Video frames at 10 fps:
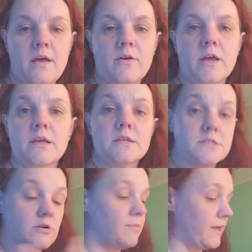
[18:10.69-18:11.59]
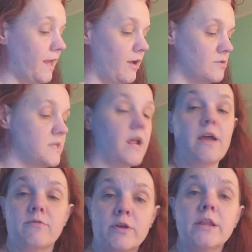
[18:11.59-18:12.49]
Okay, so my cows that I
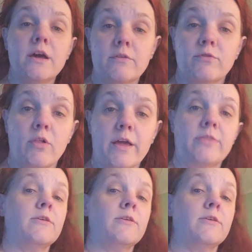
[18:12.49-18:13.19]
have redone for like the